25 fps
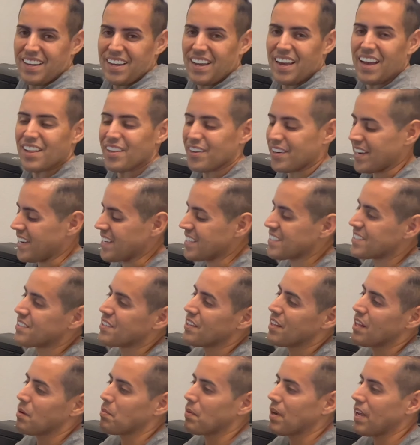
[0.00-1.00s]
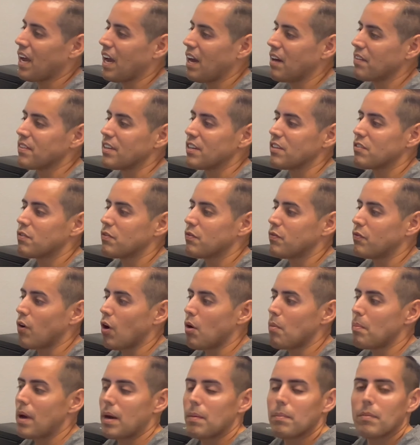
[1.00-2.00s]
Hello guys, today we have this
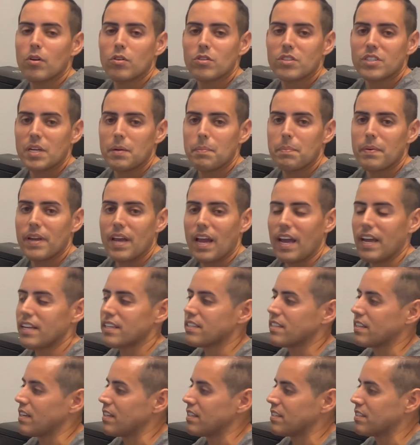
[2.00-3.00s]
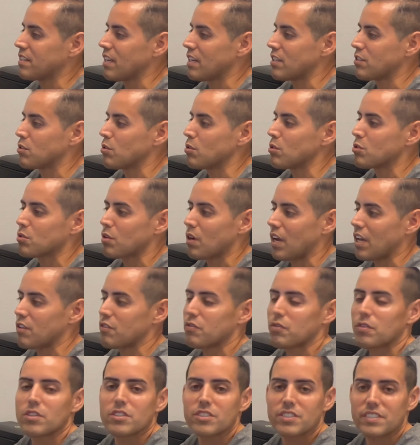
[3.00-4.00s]
Phomemo TP88 tattoo
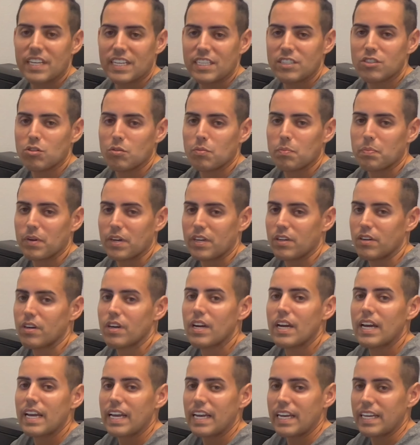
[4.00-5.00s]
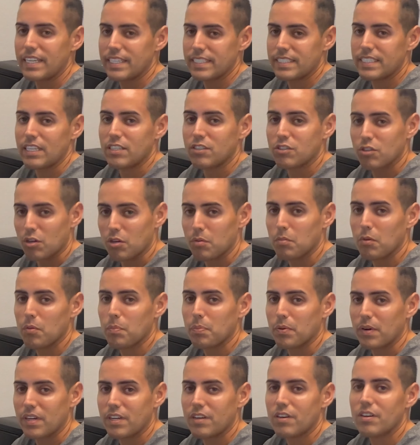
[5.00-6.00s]
transfer stencil printer. It is a thermal
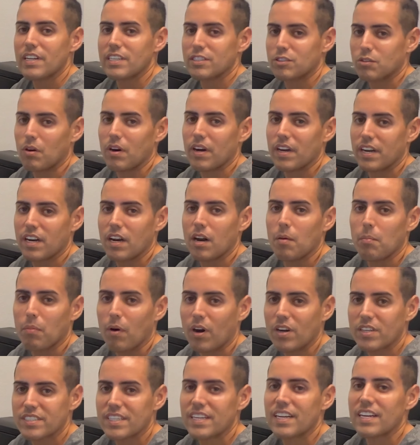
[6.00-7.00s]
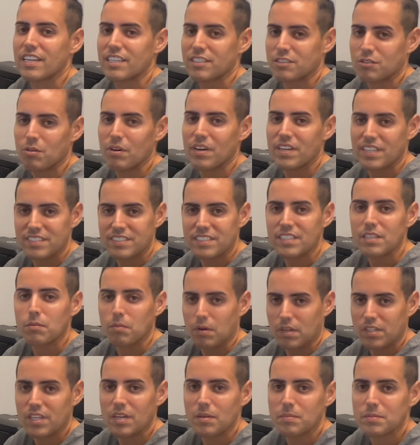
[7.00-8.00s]
printer. Let's go ahead and unbox it and let's go ahead and see
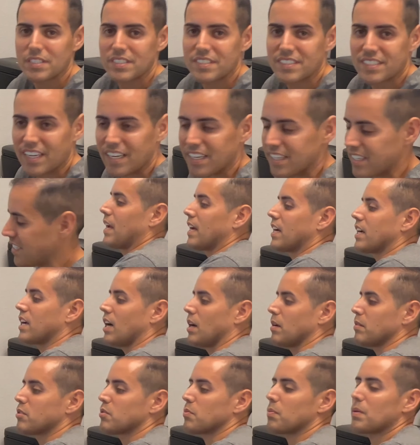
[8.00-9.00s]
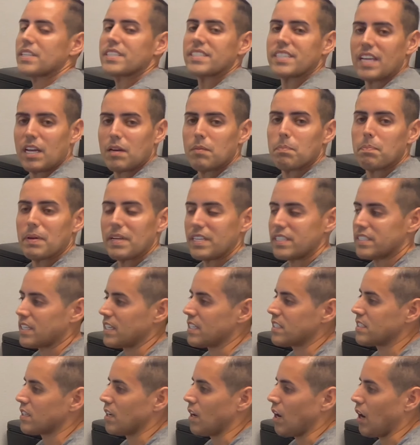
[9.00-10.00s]
what comes inside. It comes with 10
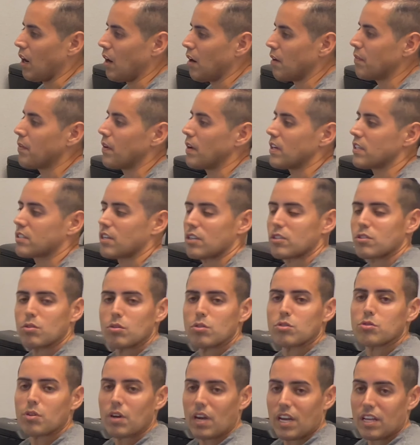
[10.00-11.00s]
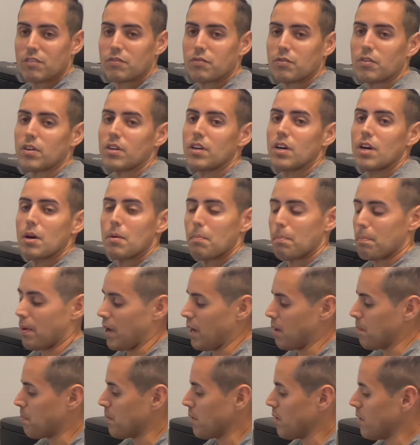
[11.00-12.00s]
pieces of tattoo transfer
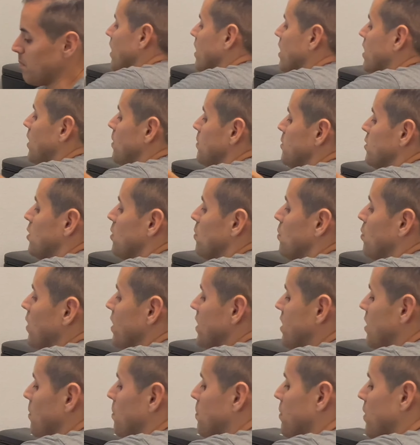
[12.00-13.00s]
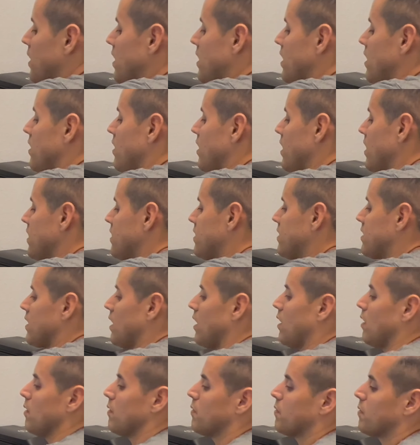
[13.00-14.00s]
paper. It comes with the printer
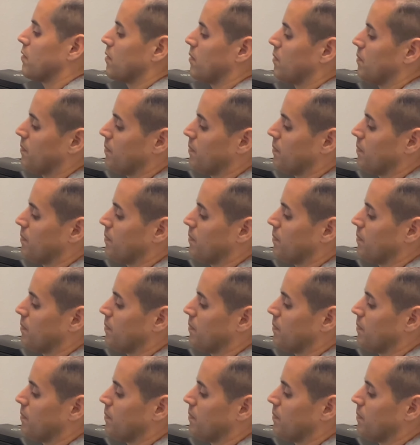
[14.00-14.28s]
itself.